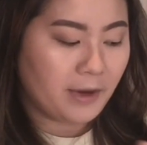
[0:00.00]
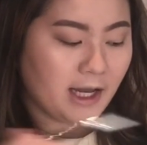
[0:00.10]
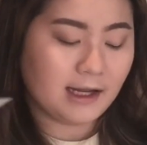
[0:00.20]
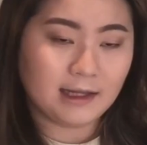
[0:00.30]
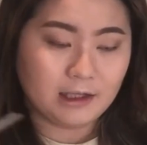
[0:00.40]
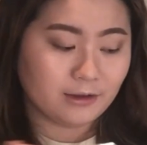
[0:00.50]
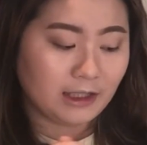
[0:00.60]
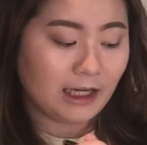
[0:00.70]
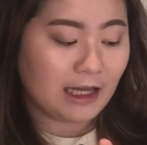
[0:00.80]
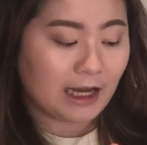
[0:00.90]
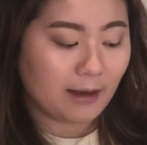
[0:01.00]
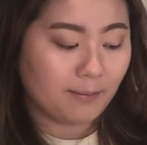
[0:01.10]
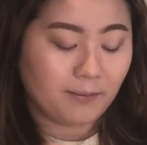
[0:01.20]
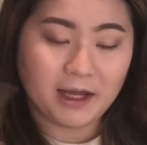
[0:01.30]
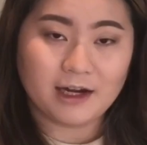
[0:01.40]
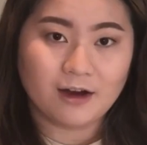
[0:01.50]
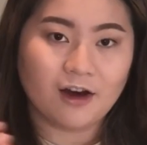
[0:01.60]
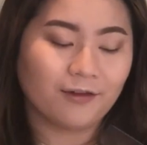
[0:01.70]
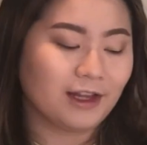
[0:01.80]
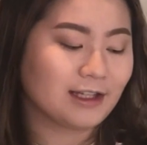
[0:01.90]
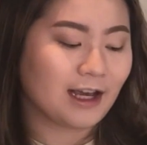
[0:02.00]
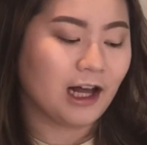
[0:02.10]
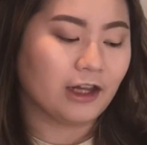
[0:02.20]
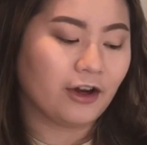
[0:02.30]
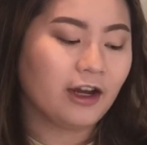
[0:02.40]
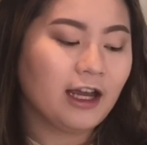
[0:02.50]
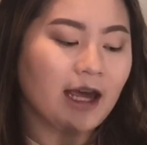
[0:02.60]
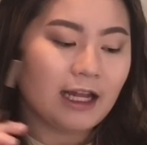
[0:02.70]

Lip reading: bit, literally like a bit of this color.